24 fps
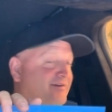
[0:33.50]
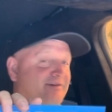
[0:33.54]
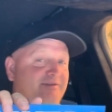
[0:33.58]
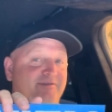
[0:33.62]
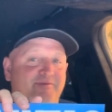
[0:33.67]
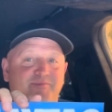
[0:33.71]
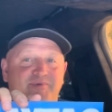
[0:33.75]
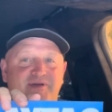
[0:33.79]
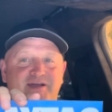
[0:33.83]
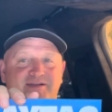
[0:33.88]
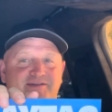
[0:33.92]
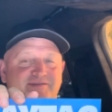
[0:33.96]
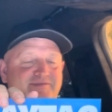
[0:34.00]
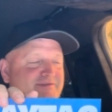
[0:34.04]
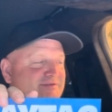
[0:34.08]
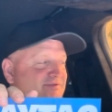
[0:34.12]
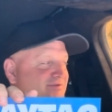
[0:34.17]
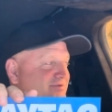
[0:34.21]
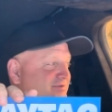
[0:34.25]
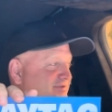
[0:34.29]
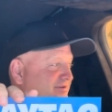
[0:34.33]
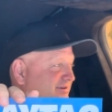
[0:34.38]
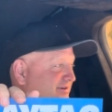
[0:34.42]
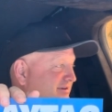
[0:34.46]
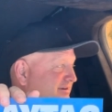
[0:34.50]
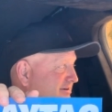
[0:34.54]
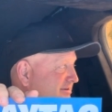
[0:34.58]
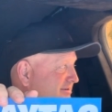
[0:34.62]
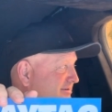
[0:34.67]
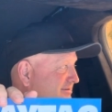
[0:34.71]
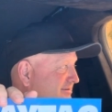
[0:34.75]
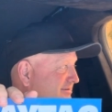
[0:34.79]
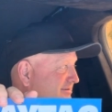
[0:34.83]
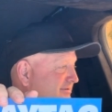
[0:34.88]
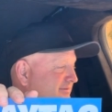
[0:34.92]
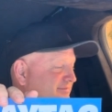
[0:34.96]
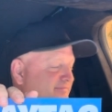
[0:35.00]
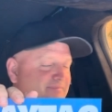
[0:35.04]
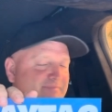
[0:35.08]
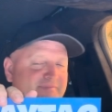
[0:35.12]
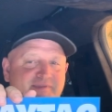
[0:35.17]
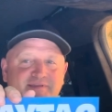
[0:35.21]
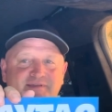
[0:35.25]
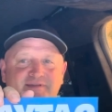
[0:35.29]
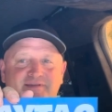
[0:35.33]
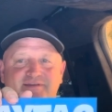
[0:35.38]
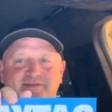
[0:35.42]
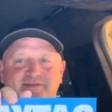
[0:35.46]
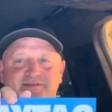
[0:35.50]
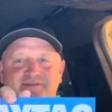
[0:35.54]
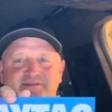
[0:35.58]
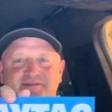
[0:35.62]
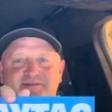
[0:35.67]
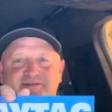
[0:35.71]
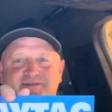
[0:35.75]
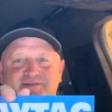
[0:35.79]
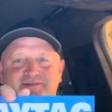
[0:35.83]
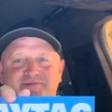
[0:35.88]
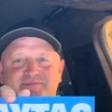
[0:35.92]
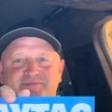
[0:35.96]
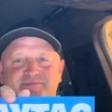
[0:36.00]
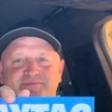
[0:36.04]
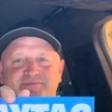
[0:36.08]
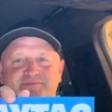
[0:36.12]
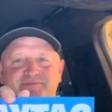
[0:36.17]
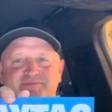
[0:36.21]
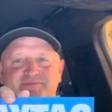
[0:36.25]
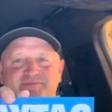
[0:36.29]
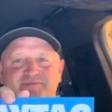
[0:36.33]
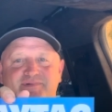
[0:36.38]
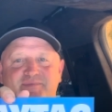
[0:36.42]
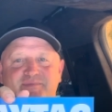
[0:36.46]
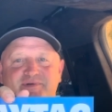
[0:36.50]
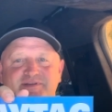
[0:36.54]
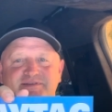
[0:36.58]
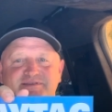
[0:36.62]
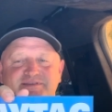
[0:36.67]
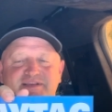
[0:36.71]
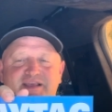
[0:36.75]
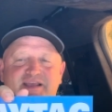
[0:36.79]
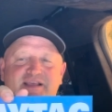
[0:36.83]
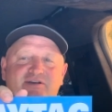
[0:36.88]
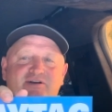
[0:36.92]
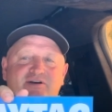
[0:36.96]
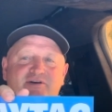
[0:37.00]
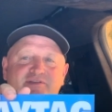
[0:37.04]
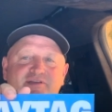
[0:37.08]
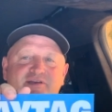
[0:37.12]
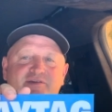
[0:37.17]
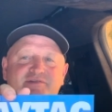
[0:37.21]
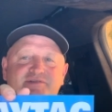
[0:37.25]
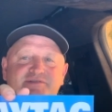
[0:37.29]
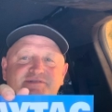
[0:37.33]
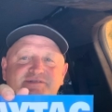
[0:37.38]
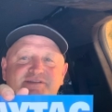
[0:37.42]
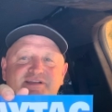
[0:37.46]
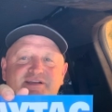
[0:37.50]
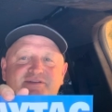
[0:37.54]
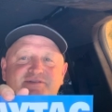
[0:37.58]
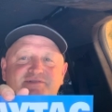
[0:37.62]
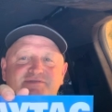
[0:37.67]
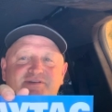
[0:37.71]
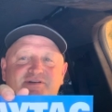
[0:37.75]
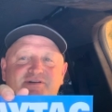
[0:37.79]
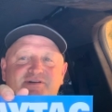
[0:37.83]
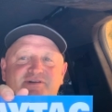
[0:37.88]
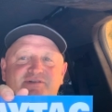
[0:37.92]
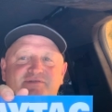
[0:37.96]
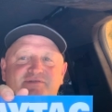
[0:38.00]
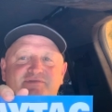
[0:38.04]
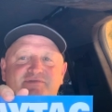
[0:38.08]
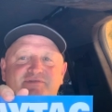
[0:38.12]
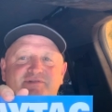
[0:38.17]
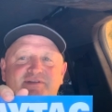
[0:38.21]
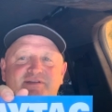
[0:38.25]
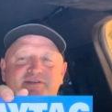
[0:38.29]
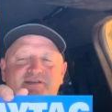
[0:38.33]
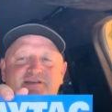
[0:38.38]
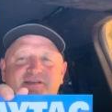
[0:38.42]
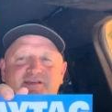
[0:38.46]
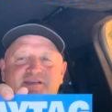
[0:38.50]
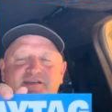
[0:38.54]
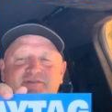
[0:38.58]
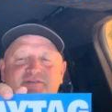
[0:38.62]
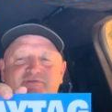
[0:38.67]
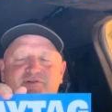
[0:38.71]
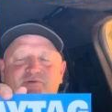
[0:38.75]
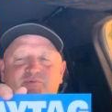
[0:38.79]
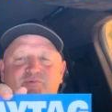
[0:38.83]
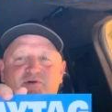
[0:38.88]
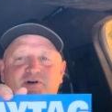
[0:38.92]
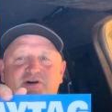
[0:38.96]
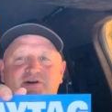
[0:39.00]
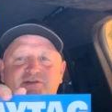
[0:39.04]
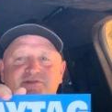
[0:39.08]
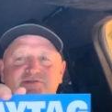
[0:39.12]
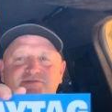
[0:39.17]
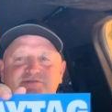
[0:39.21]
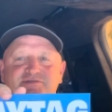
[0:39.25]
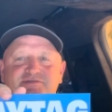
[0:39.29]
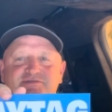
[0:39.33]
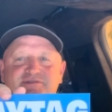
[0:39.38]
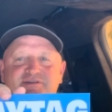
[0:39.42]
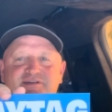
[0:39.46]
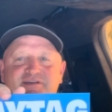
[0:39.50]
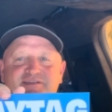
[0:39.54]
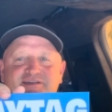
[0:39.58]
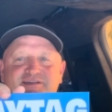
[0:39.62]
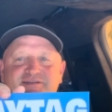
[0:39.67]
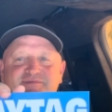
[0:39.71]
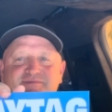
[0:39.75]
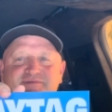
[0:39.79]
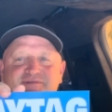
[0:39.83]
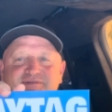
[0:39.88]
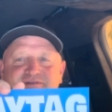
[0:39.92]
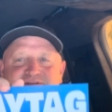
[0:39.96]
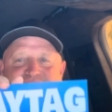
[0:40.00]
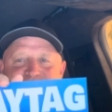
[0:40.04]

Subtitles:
on the back of the truck. I'm gonna take all the other stickers off, give it a wash, and then